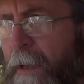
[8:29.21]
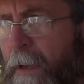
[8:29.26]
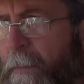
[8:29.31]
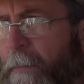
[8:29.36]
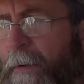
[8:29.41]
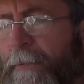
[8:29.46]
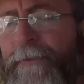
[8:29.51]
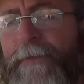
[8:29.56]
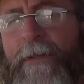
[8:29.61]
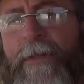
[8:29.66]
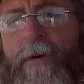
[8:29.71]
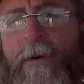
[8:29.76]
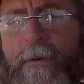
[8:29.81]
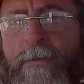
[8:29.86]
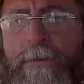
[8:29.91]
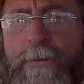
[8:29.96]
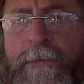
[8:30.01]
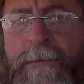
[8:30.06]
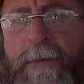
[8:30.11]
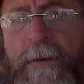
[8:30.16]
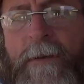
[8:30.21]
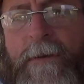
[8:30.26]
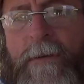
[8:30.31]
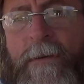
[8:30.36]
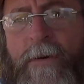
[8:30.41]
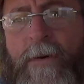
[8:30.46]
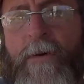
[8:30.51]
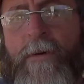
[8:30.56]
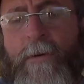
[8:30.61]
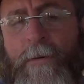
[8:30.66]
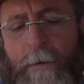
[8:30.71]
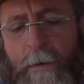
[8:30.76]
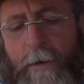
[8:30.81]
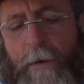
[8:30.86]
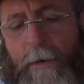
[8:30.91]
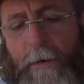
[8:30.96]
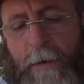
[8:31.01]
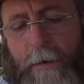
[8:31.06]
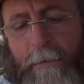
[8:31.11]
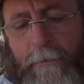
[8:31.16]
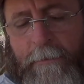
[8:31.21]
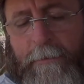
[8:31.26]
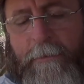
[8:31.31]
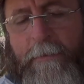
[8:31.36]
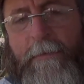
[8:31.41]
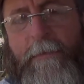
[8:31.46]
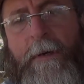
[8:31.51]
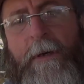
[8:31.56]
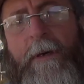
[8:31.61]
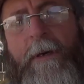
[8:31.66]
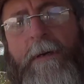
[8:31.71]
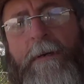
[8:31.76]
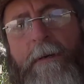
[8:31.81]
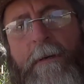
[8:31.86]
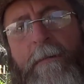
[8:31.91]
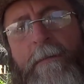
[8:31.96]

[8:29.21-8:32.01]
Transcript: but for those of you who are uh,